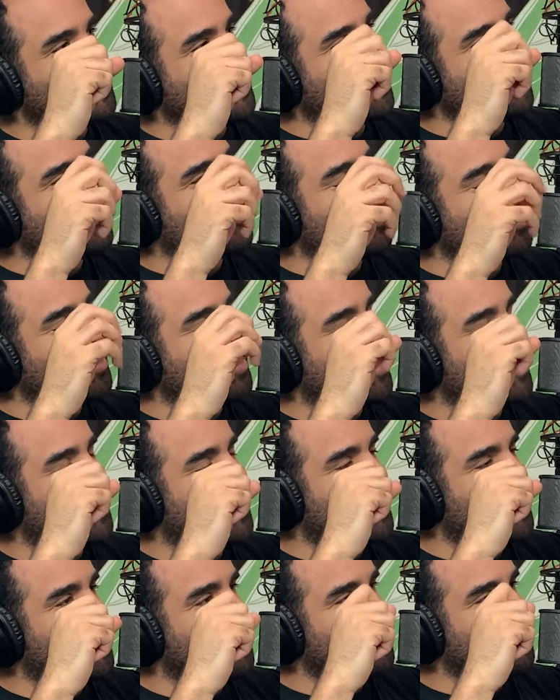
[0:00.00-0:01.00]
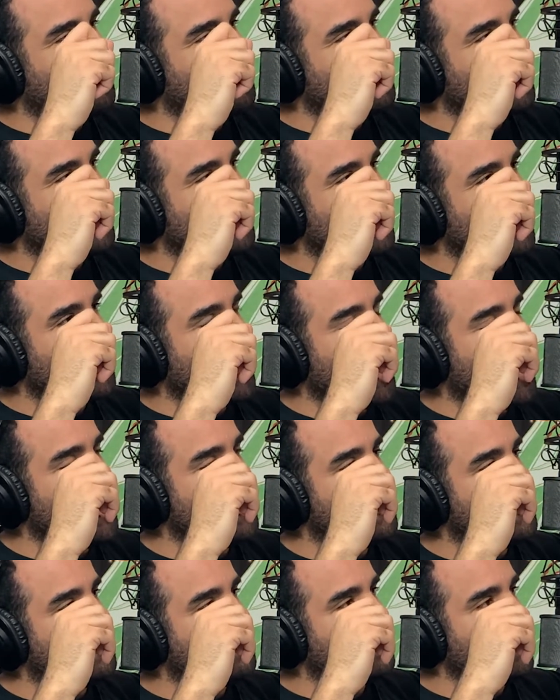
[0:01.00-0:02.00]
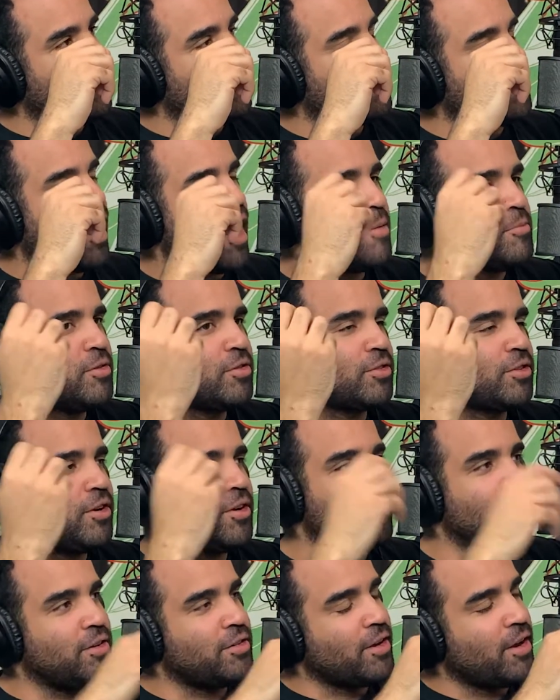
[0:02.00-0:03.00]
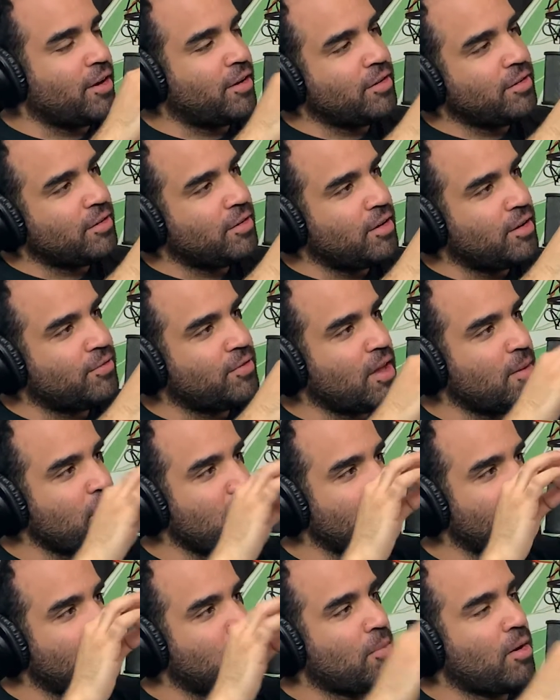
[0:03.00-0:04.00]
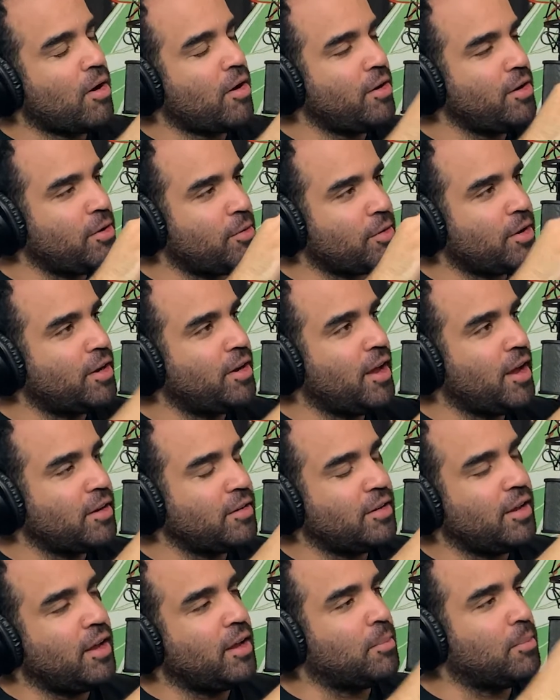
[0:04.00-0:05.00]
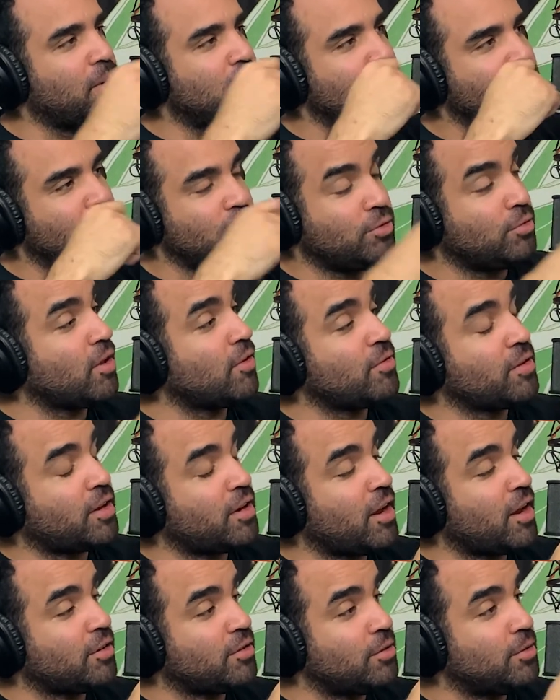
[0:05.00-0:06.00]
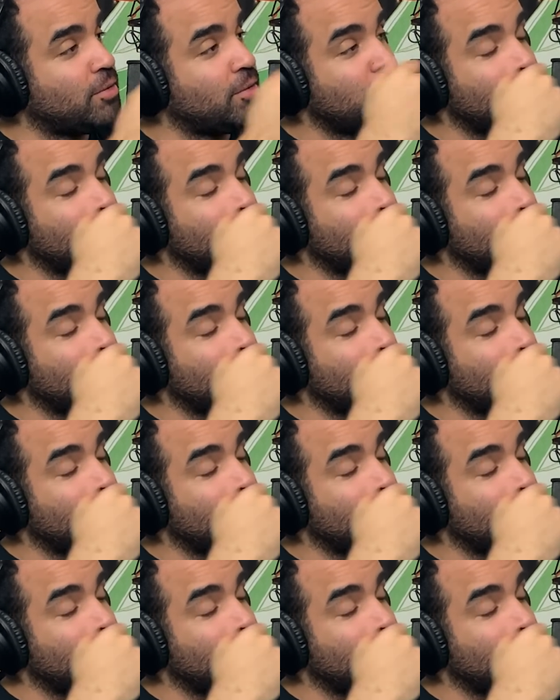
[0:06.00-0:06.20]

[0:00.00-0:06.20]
That was funny. And so I'm just curious, Aaron, if they made a Mario Kinect game, because you love the Kinect too.